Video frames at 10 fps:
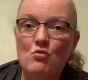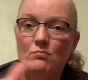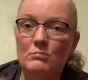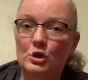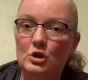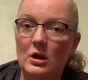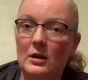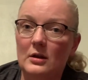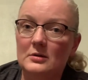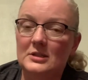much
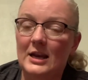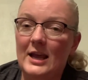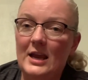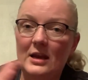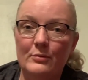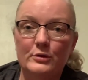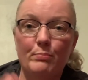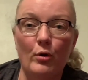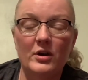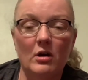delay it was
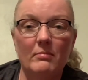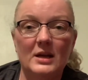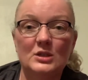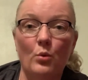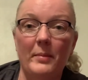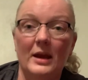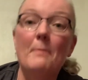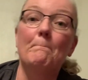putting on my swimming,